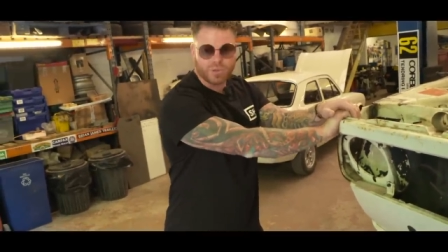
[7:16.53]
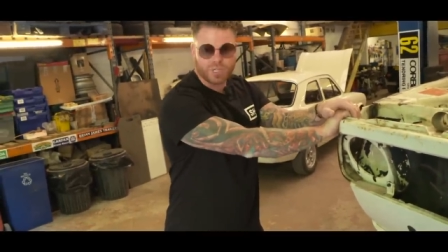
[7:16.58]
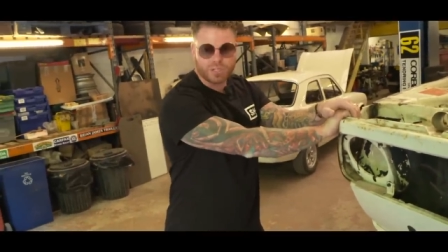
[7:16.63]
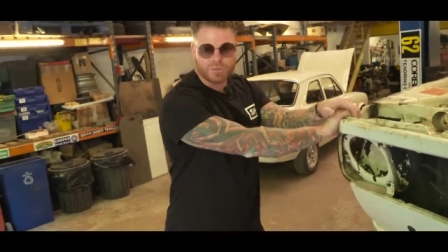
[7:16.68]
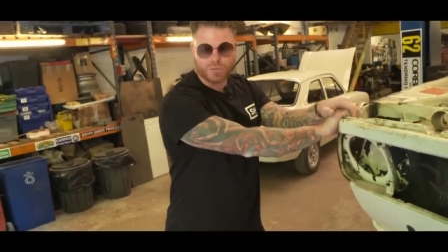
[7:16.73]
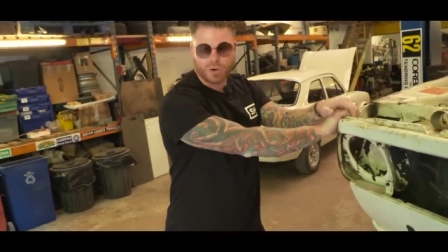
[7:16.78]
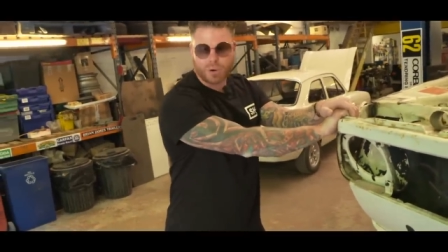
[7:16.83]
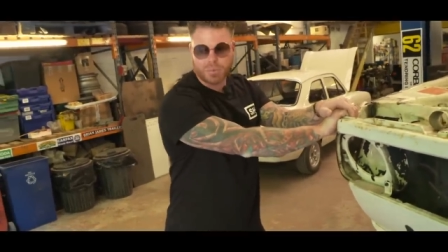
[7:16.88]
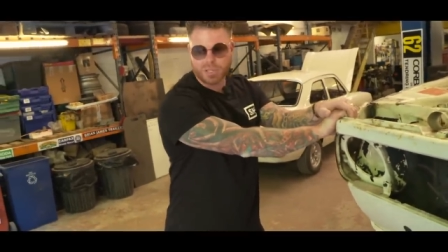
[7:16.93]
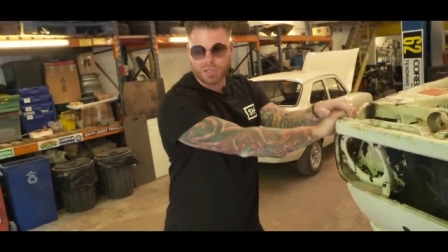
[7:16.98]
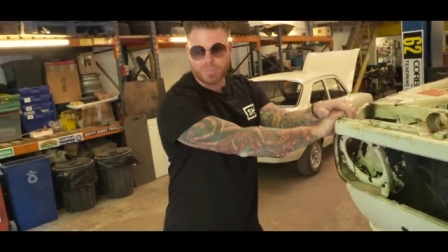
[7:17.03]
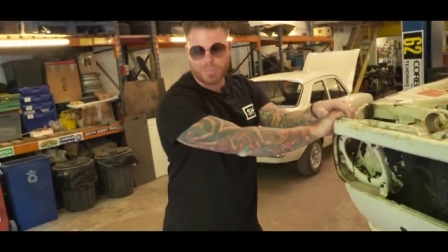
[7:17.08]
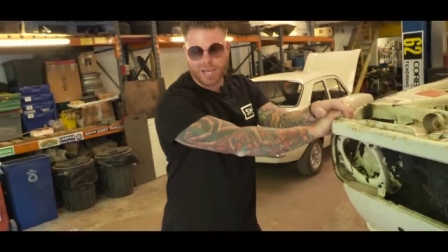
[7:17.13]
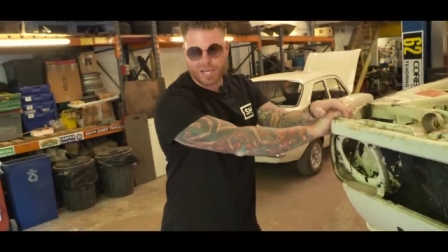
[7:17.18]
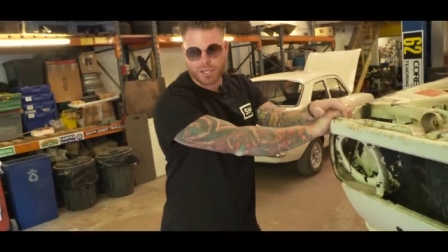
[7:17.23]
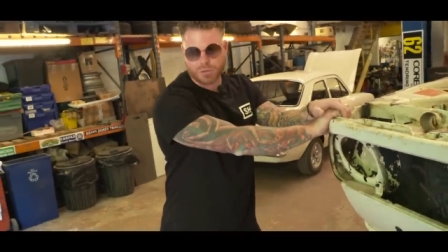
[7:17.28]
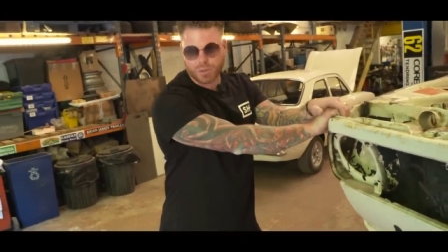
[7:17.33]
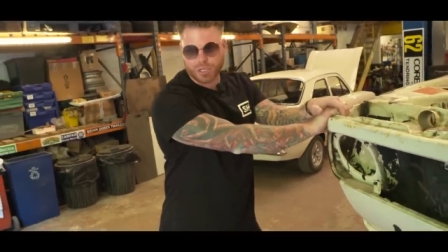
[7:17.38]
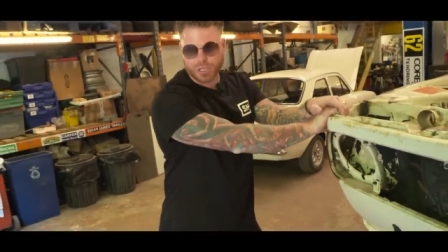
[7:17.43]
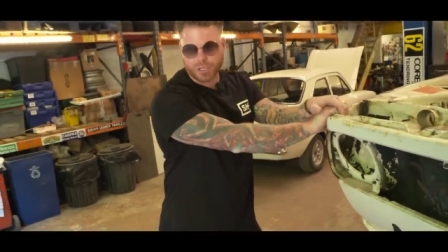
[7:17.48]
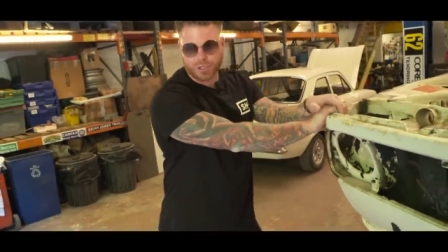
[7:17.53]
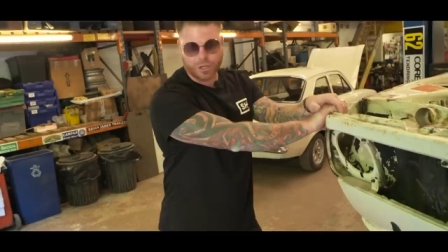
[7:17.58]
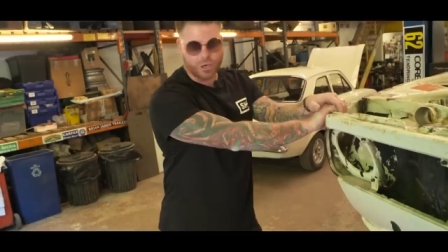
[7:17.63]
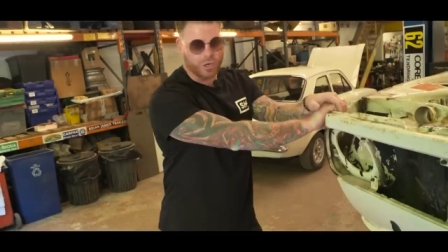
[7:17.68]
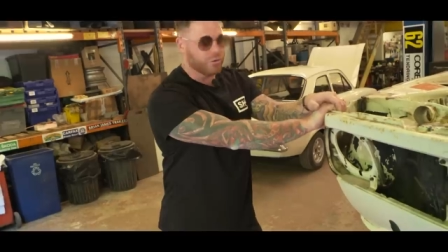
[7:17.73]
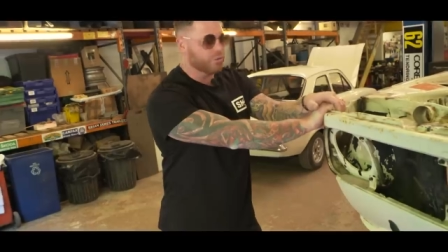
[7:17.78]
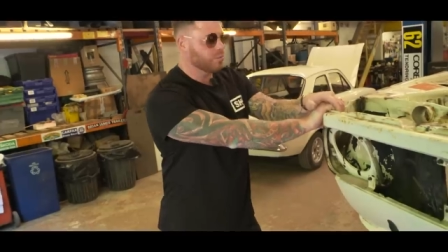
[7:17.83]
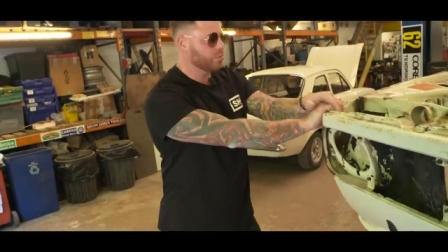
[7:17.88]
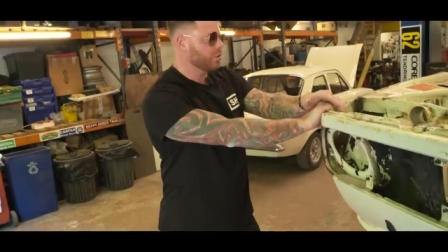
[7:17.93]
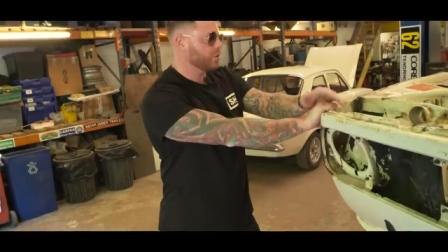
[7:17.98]
is probably the best way to
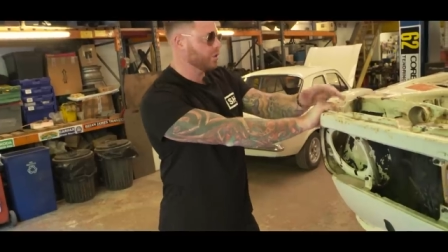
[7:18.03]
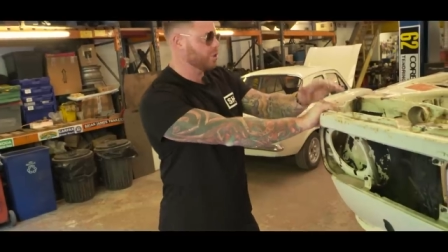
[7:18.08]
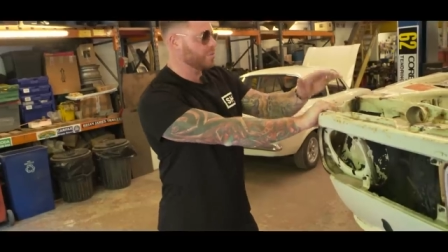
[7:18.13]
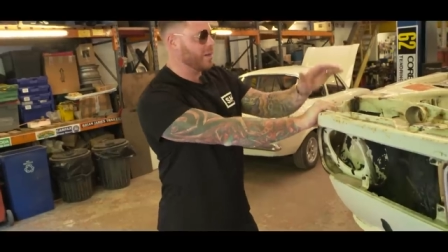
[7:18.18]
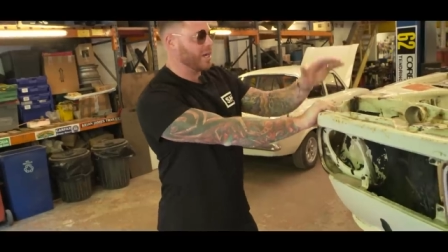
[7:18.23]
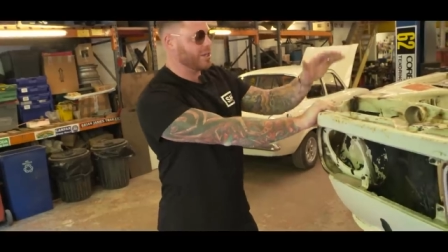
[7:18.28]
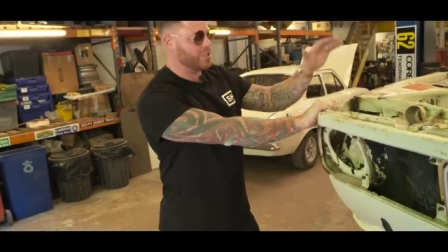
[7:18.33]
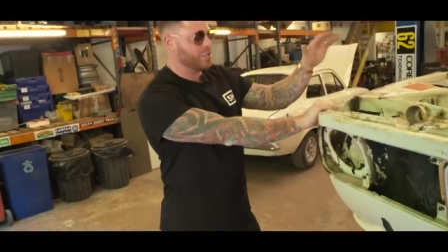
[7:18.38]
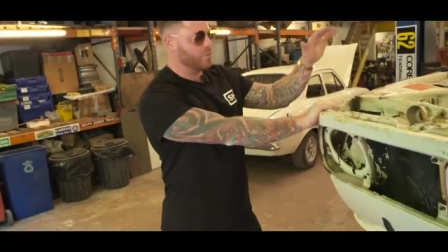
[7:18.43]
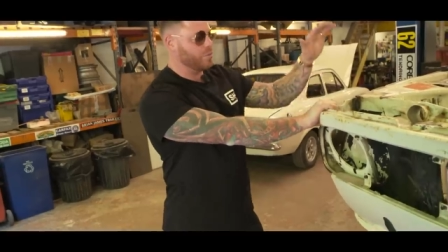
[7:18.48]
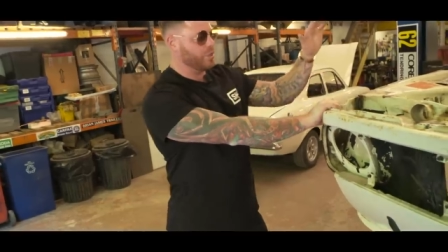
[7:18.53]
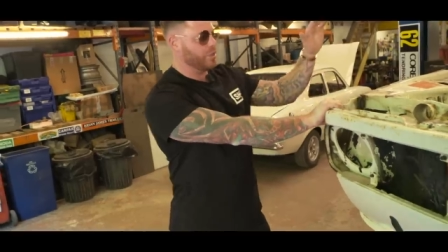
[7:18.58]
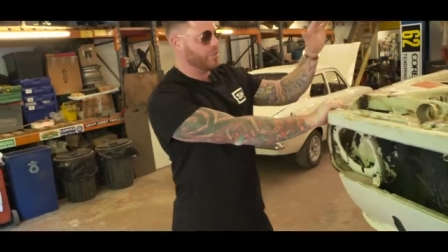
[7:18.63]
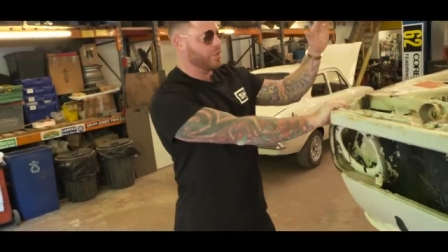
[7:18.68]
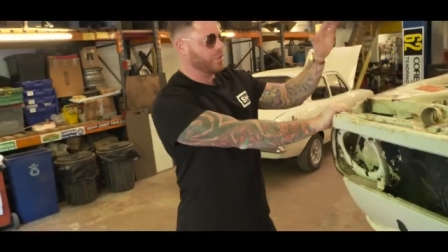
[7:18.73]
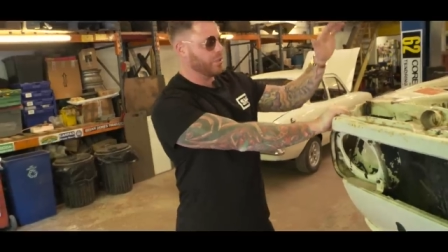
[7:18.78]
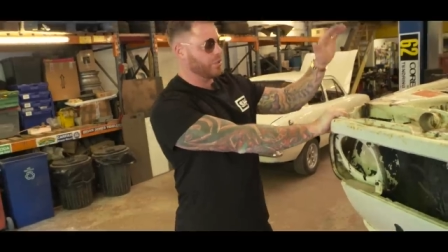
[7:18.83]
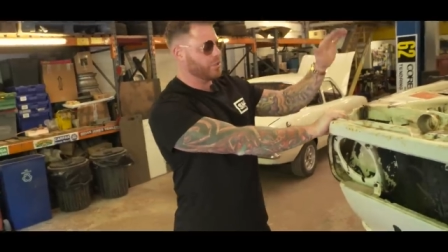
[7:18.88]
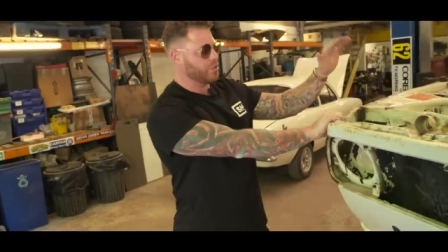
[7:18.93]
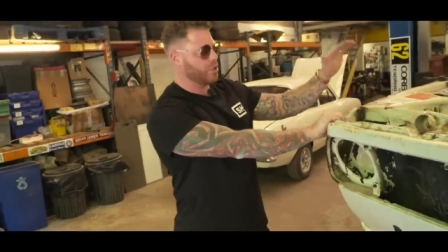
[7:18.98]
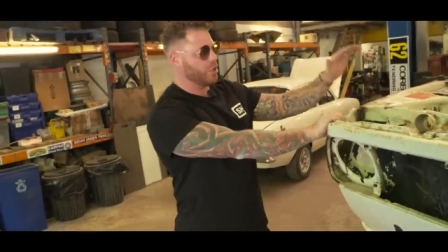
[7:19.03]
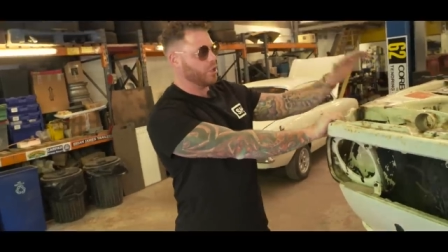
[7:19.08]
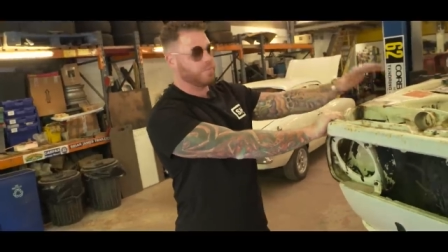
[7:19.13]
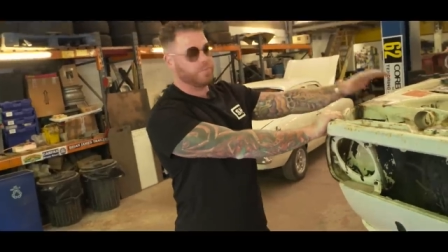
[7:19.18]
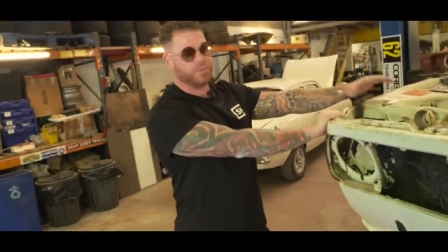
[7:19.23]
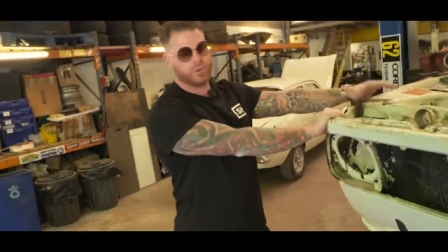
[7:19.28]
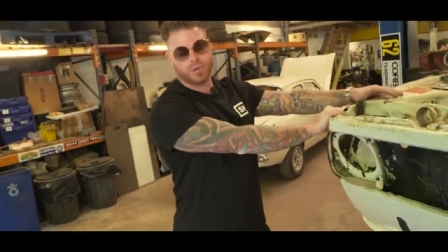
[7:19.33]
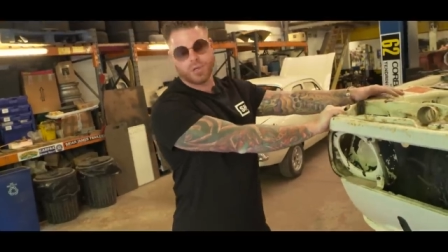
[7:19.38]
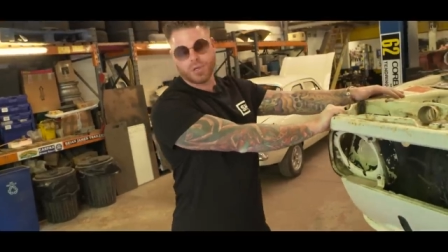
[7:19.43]
go, especially with the type